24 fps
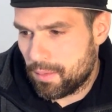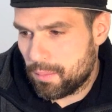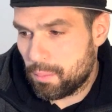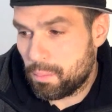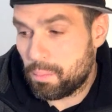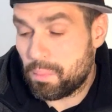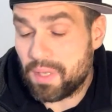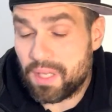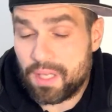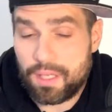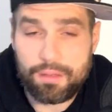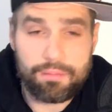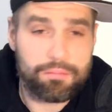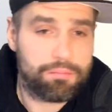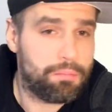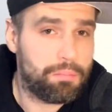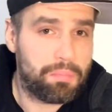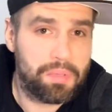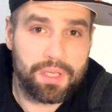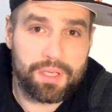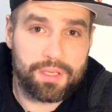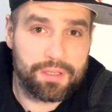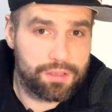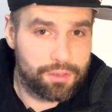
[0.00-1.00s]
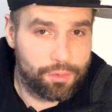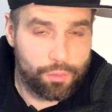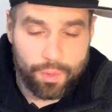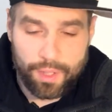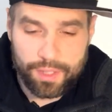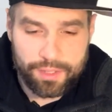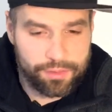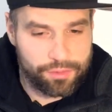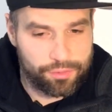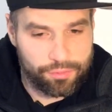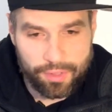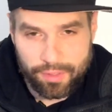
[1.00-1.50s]
B. B is quite
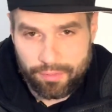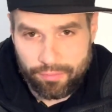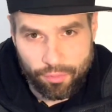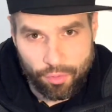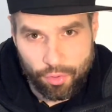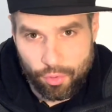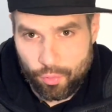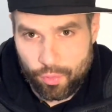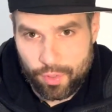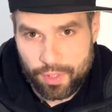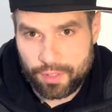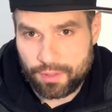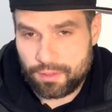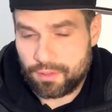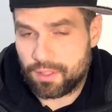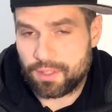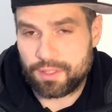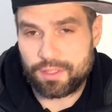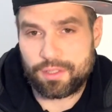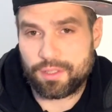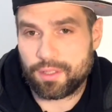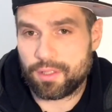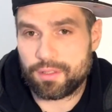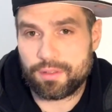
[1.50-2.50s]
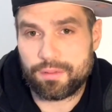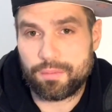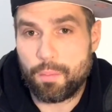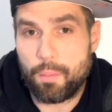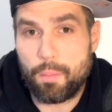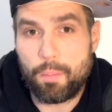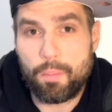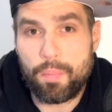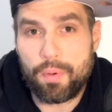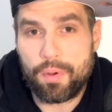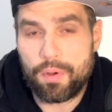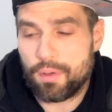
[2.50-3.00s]
straightforward. It's
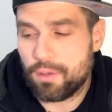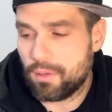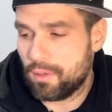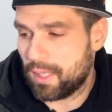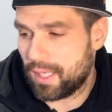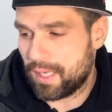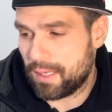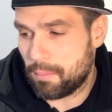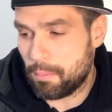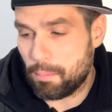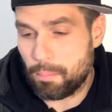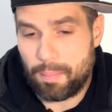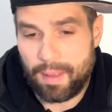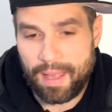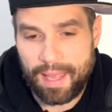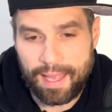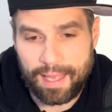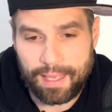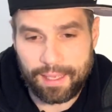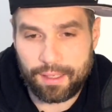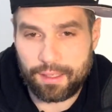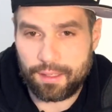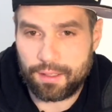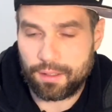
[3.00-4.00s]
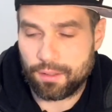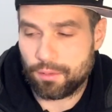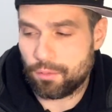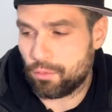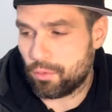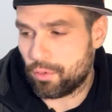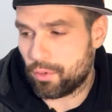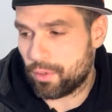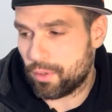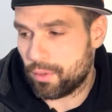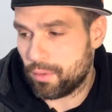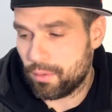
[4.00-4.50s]
just B, like back,
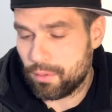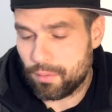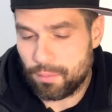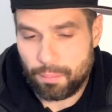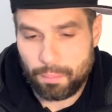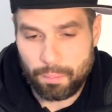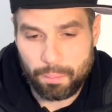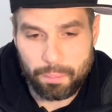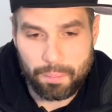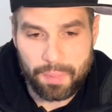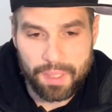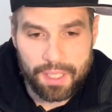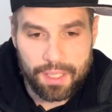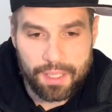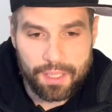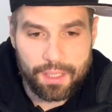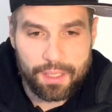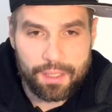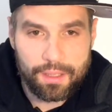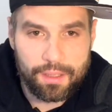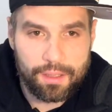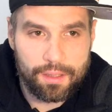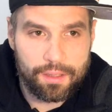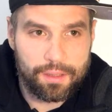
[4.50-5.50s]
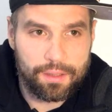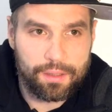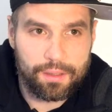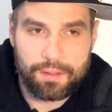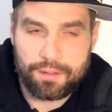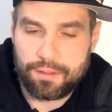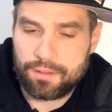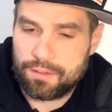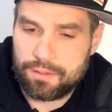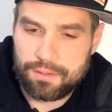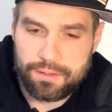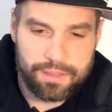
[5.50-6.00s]
or B.
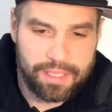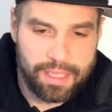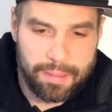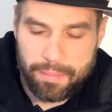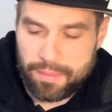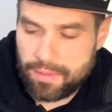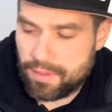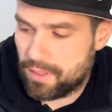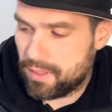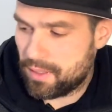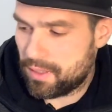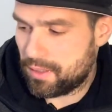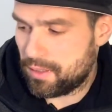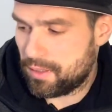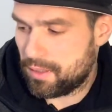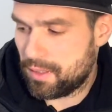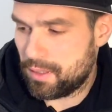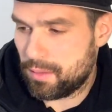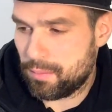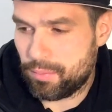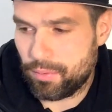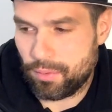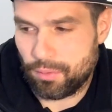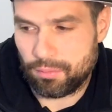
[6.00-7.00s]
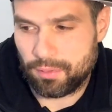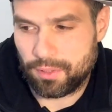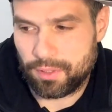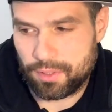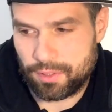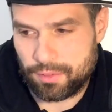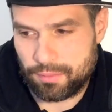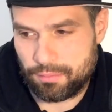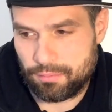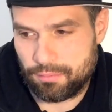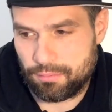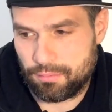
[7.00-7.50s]
Same thing in
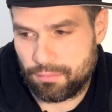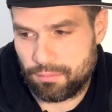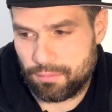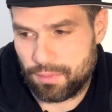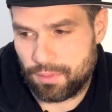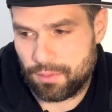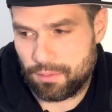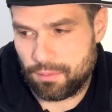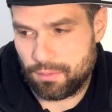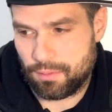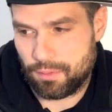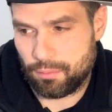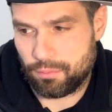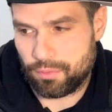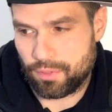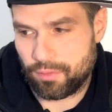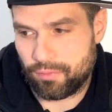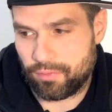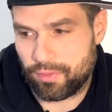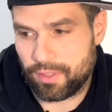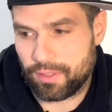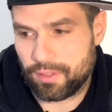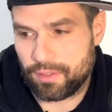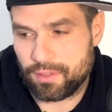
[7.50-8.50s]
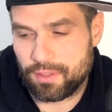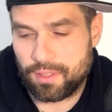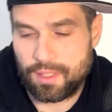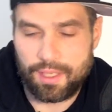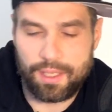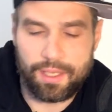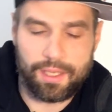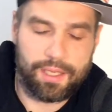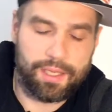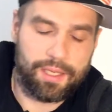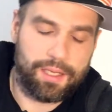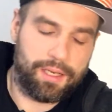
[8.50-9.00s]
Polish. No difference.
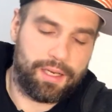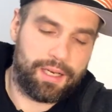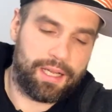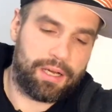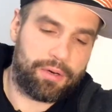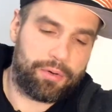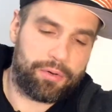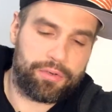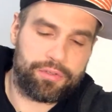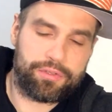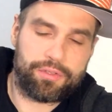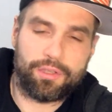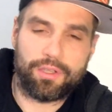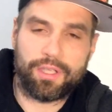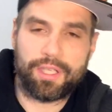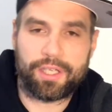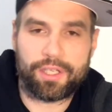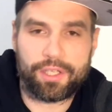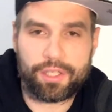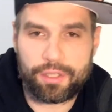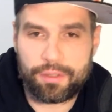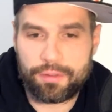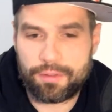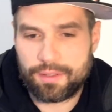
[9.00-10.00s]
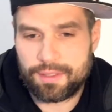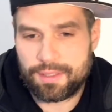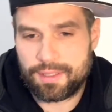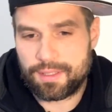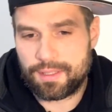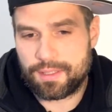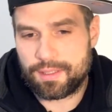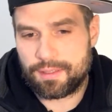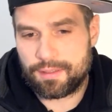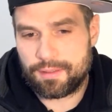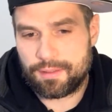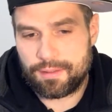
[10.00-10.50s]
Now here's the letter
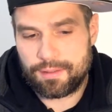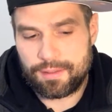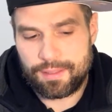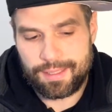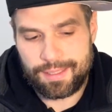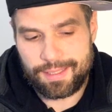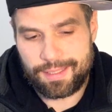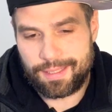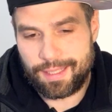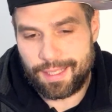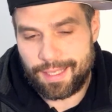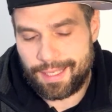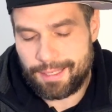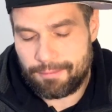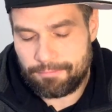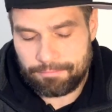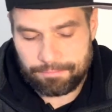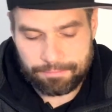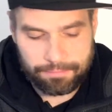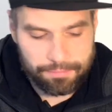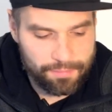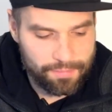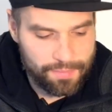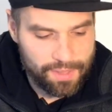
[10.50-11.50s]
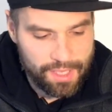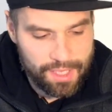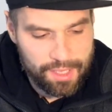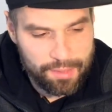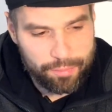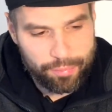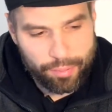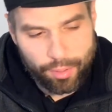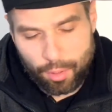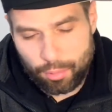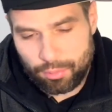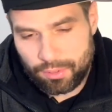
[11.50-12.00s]
C. In
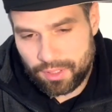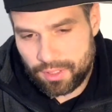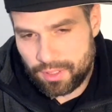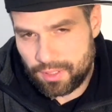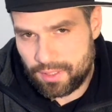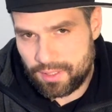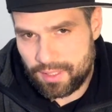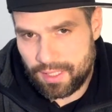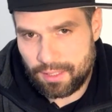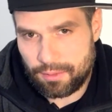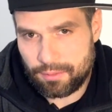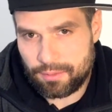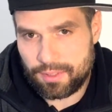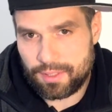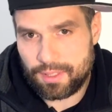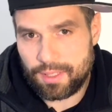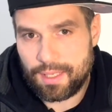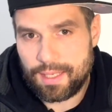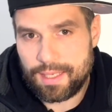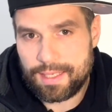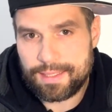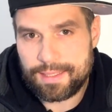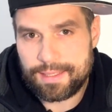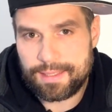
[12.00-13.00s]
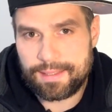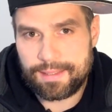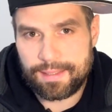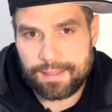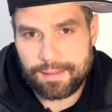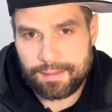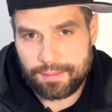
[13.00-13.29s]
Polish it sounds t.